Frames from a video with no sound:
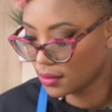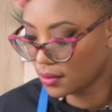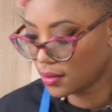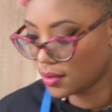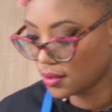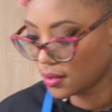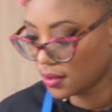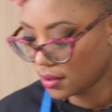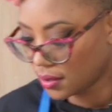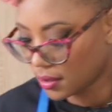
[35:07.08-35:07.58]

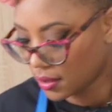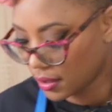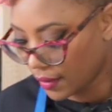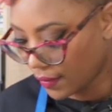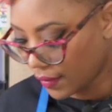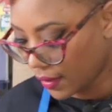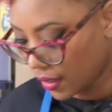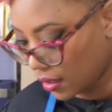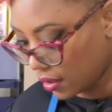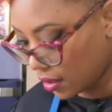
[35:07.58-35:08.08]
So let's
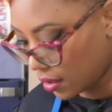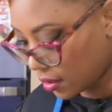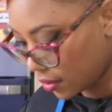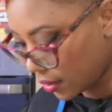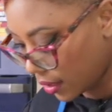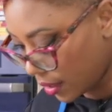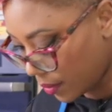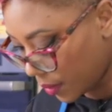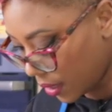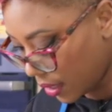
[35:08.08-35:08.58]
give it a little
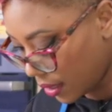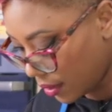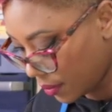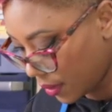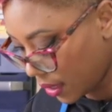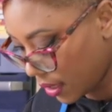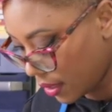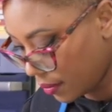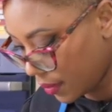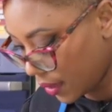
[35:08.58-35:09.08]
yummy,
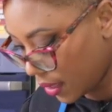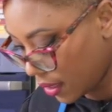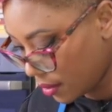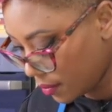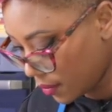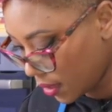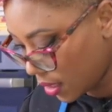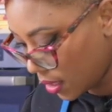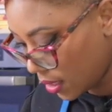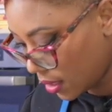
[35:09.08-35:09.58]
yummy, yummy,
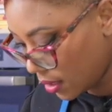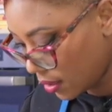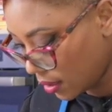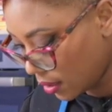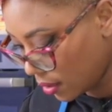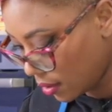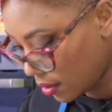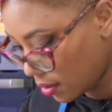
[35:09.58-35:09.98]
yummy.